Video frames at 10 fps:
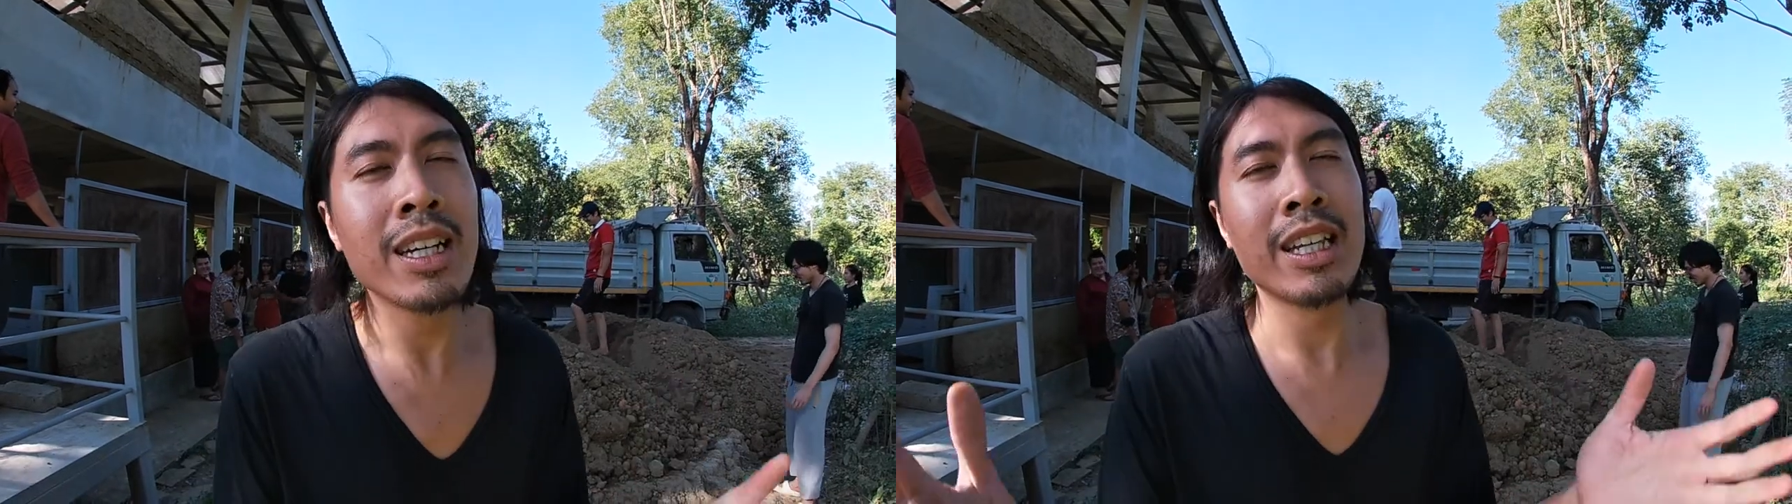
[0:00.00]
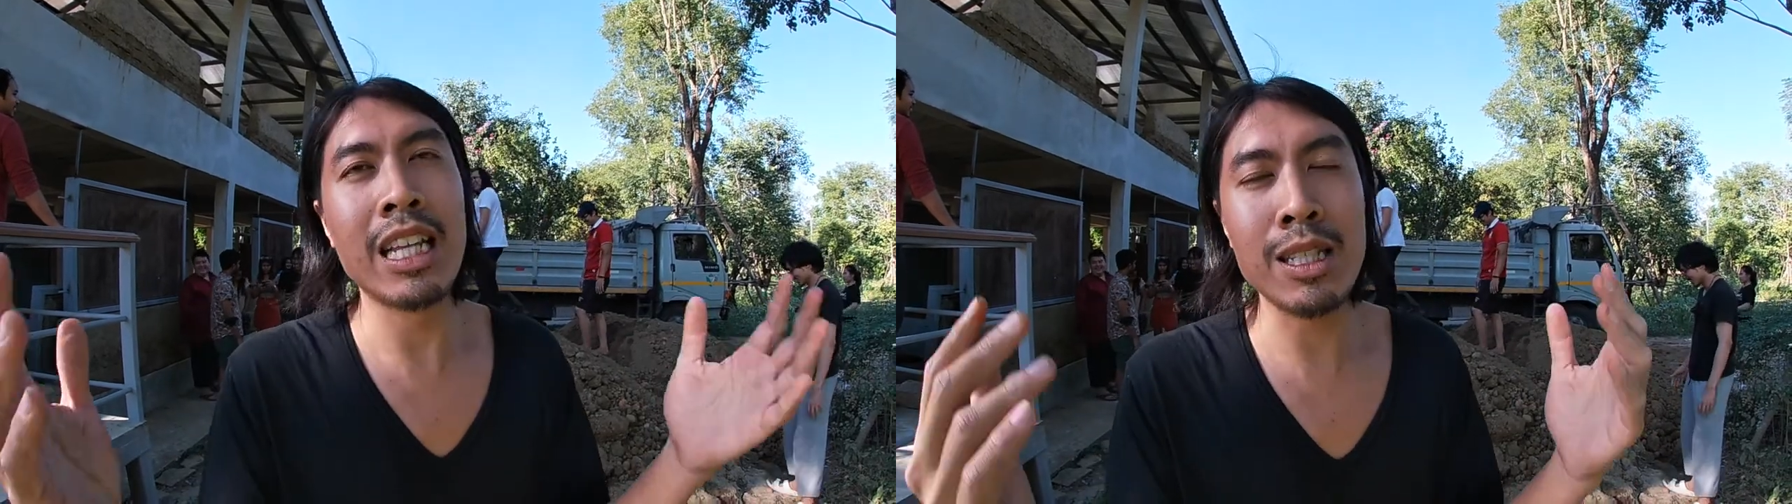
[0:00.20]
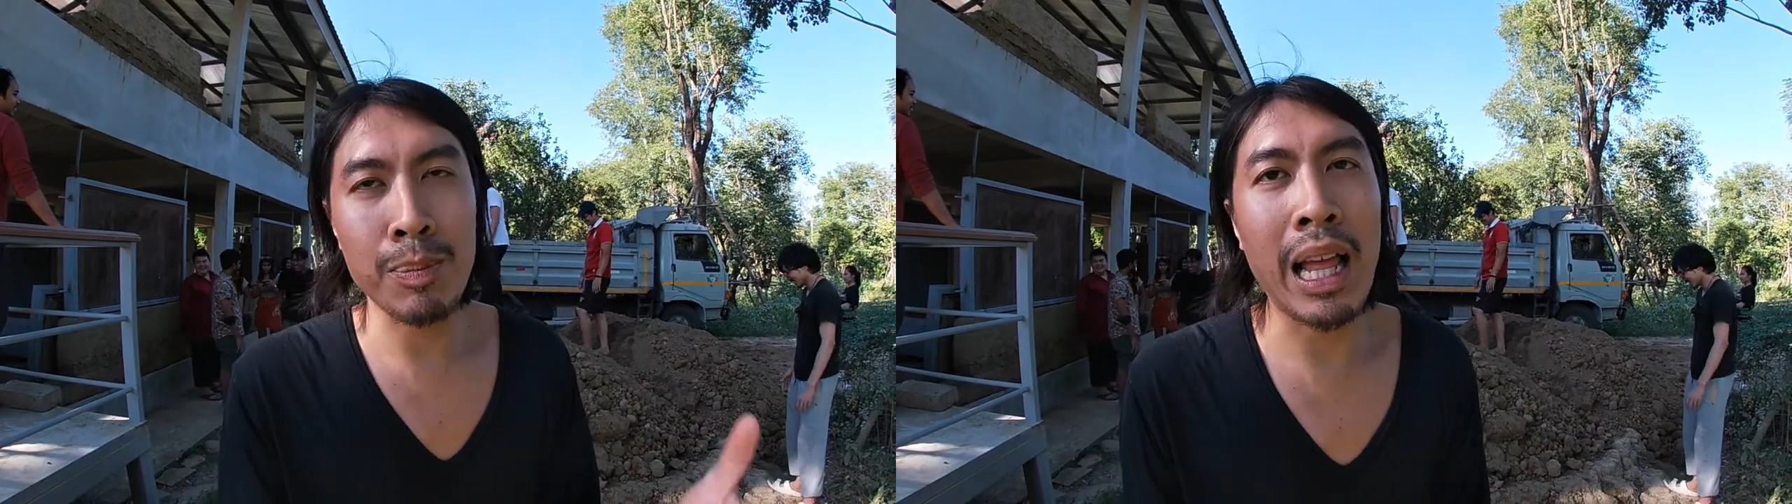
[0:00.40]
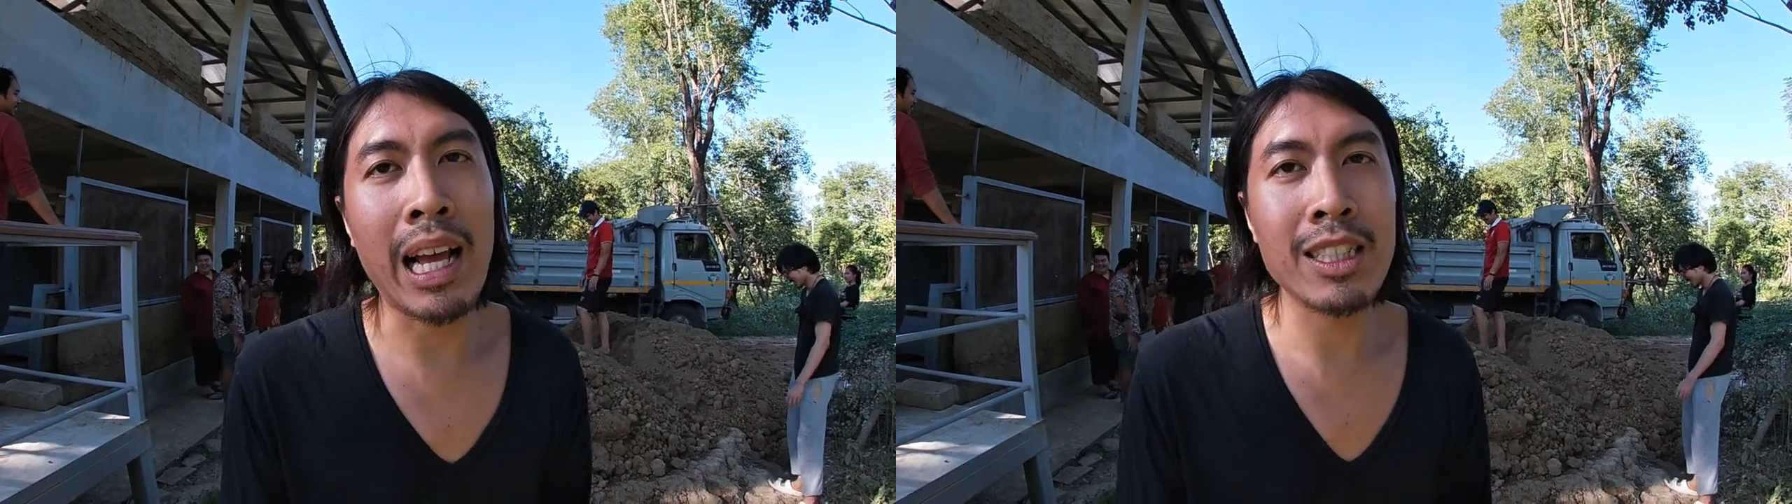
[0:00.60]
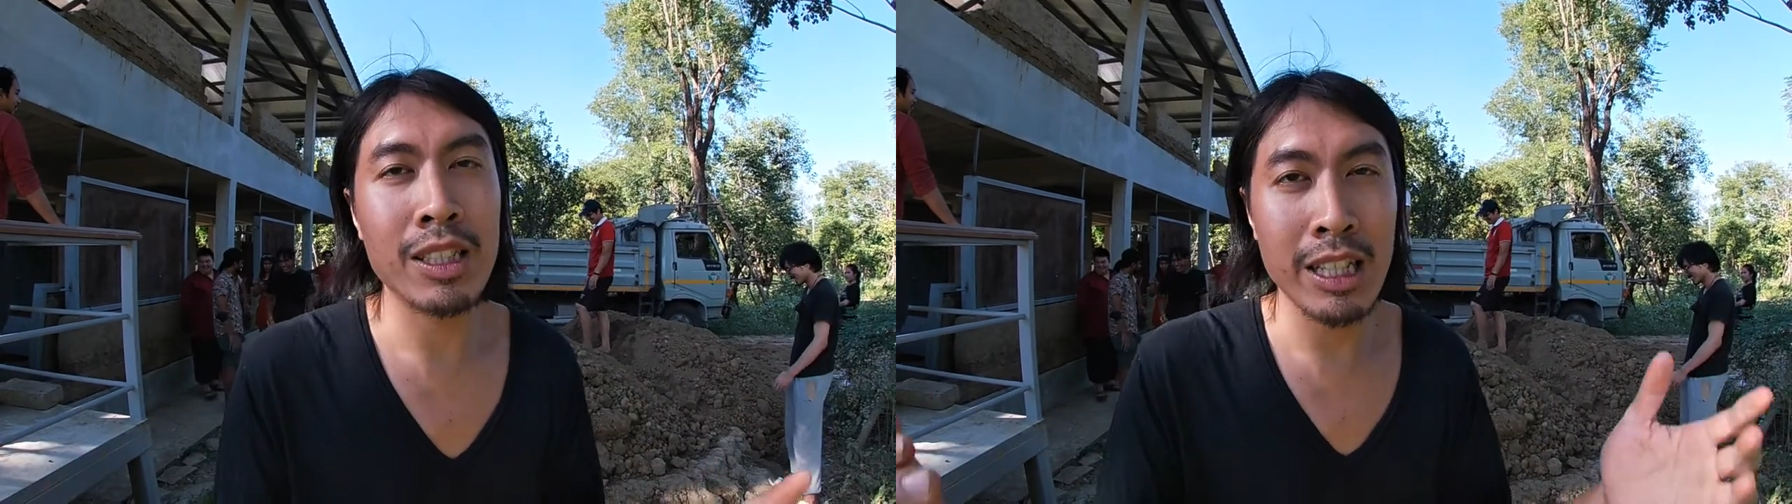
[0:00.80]
this
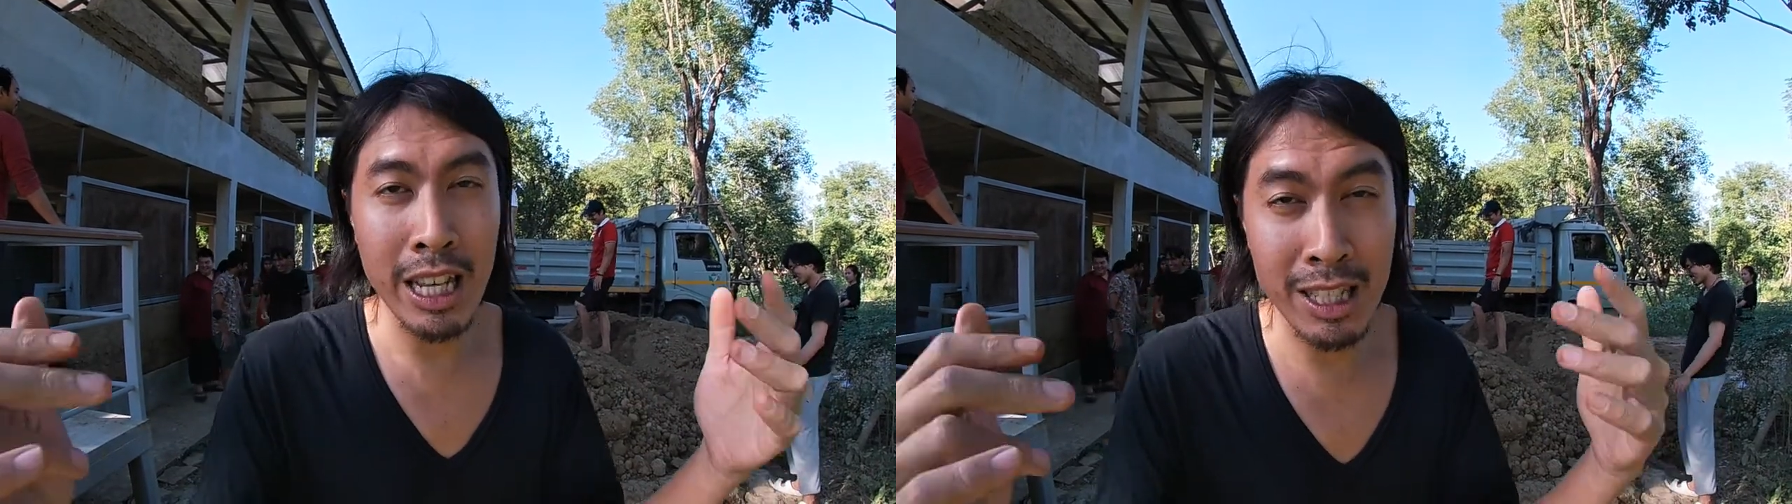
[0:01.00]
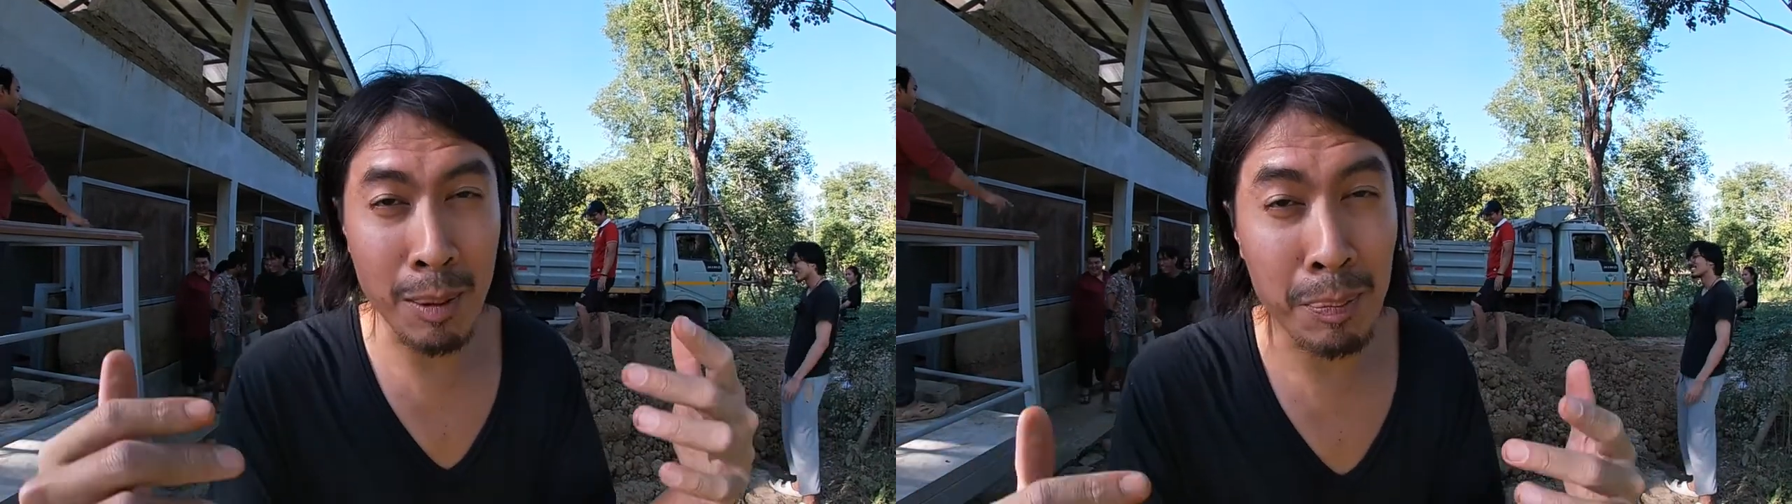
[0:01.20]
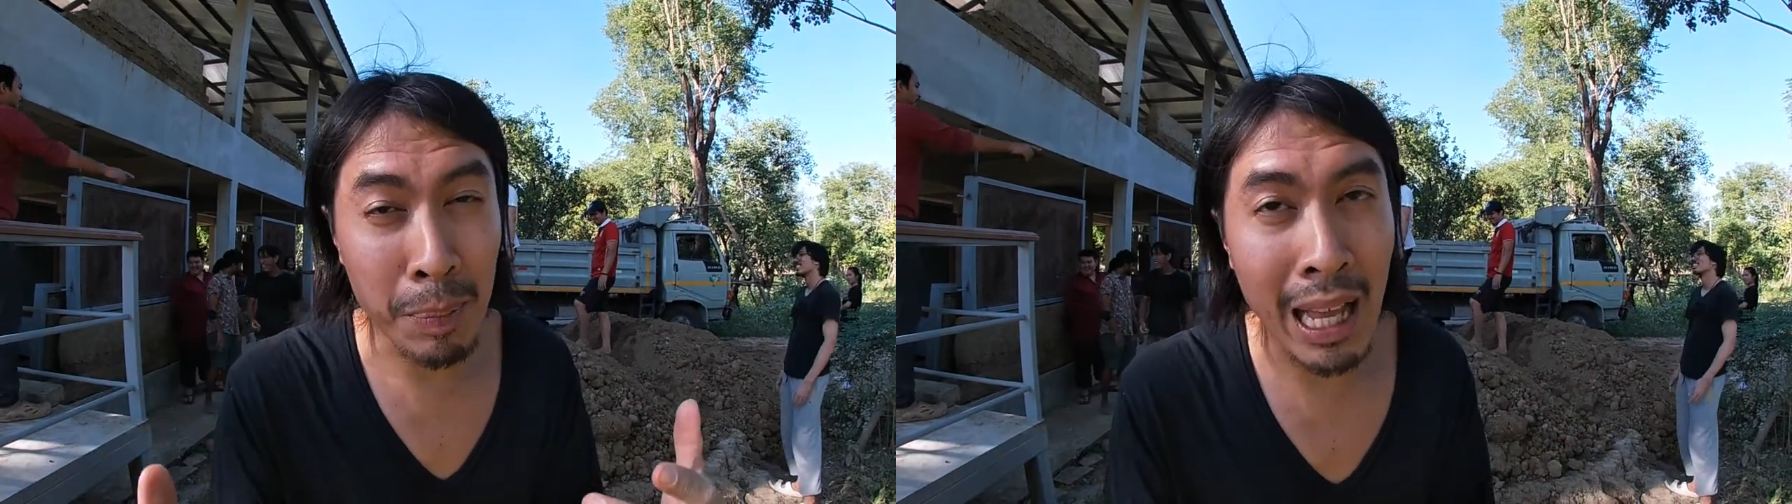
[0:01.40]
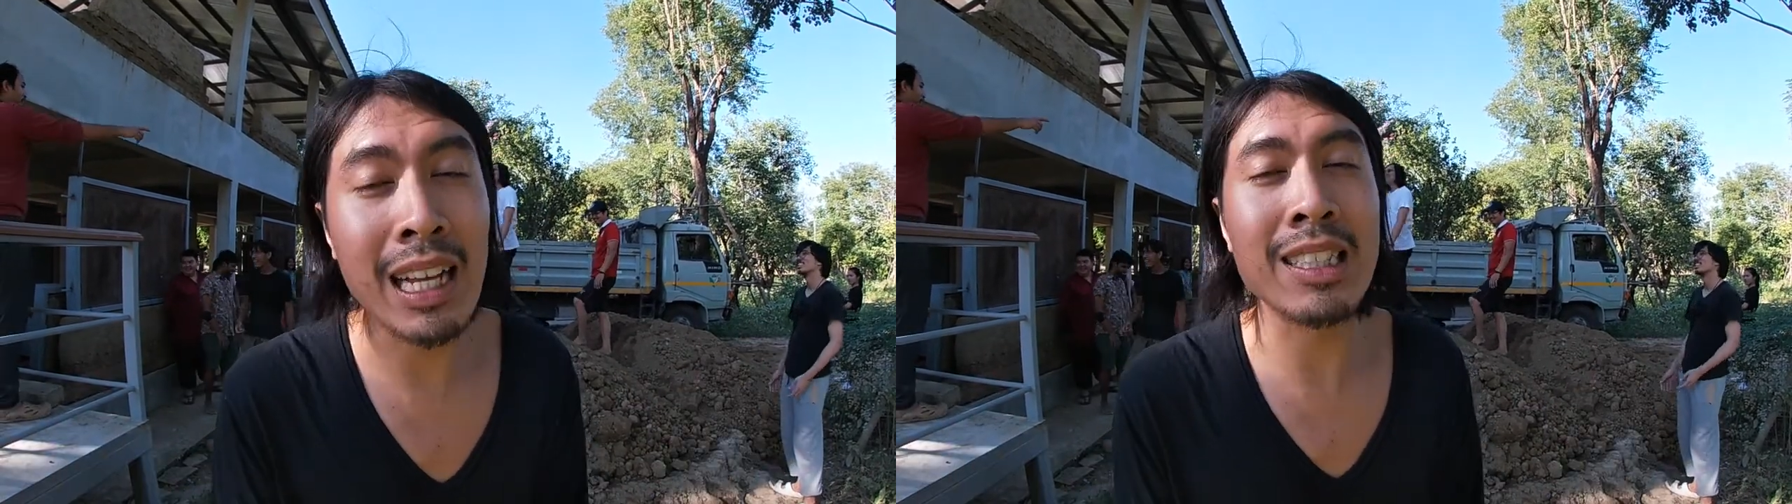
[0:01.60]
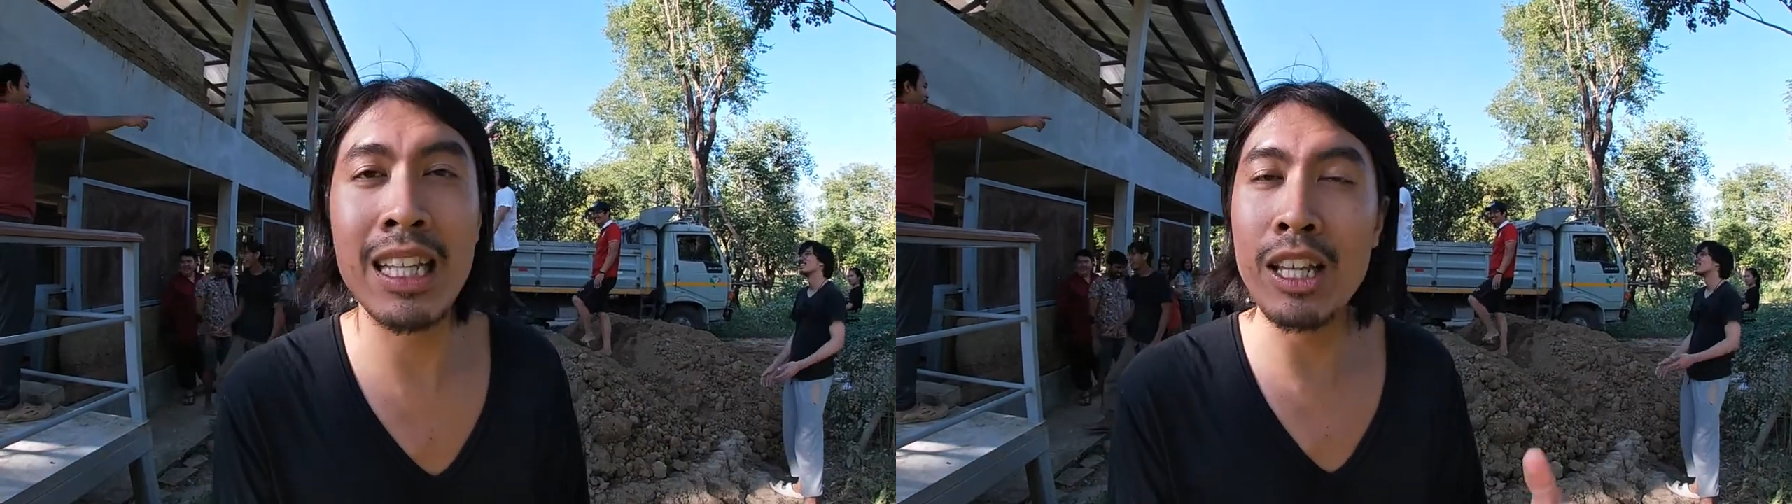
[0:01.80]
place is a
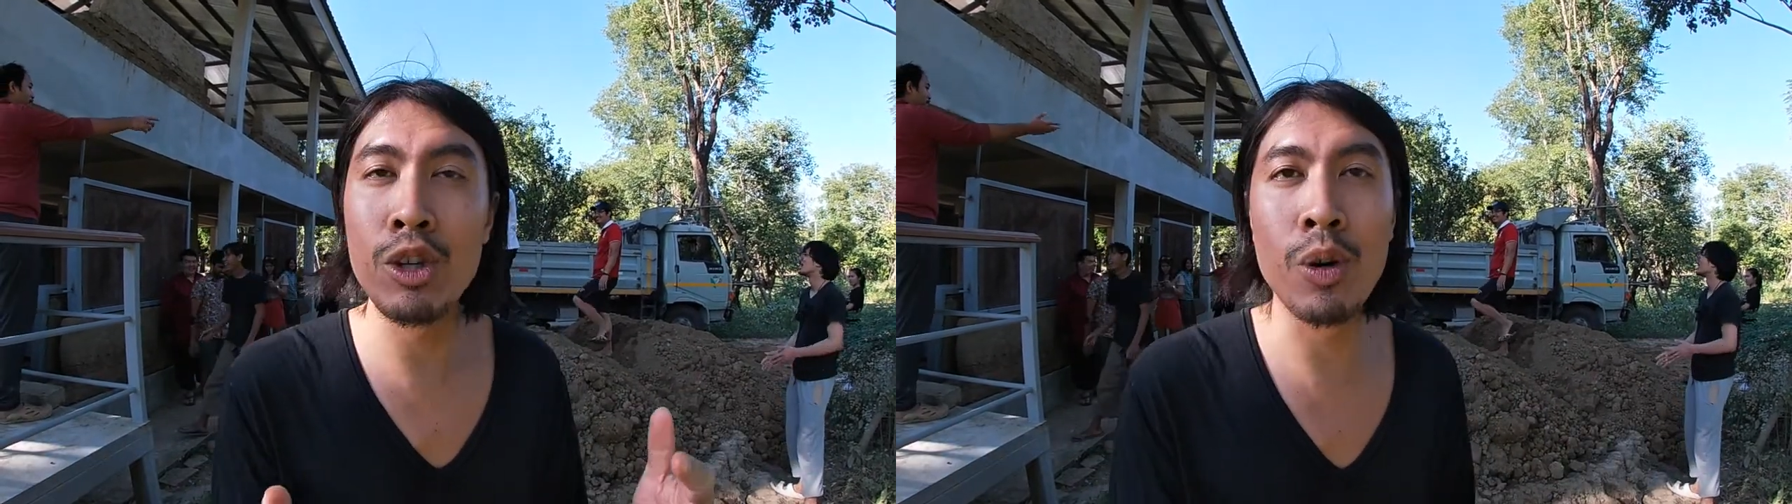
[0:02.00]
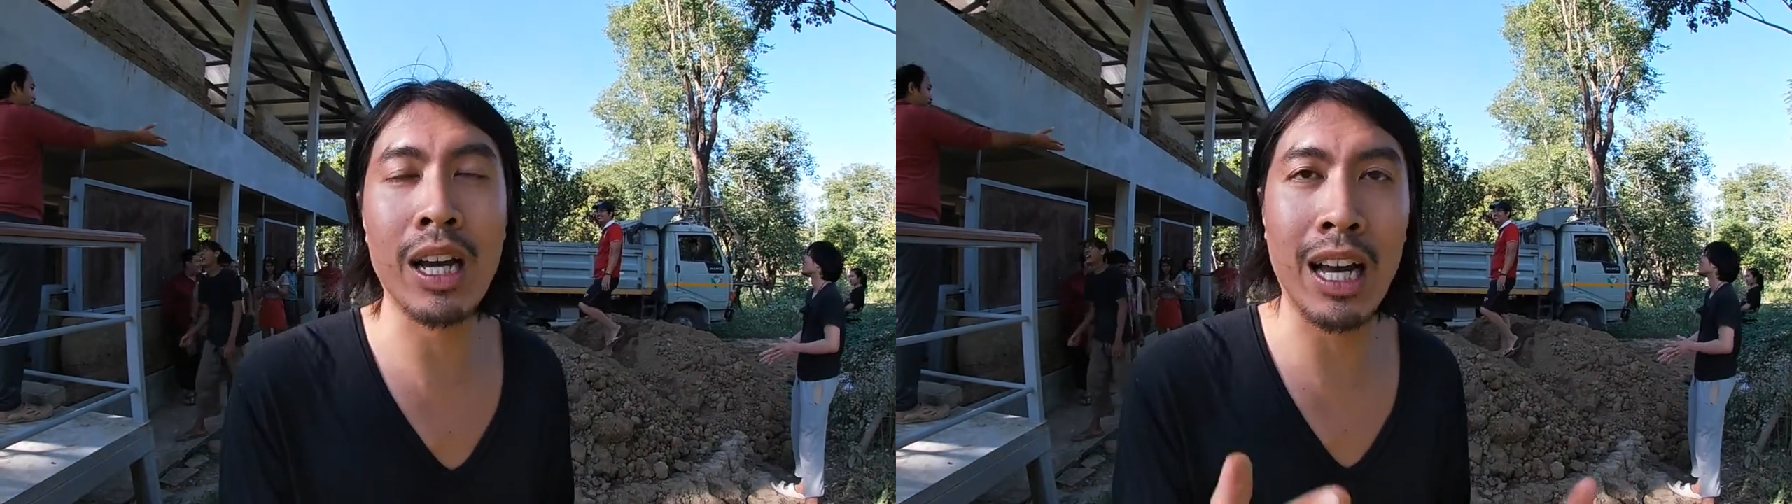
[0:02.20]
place that you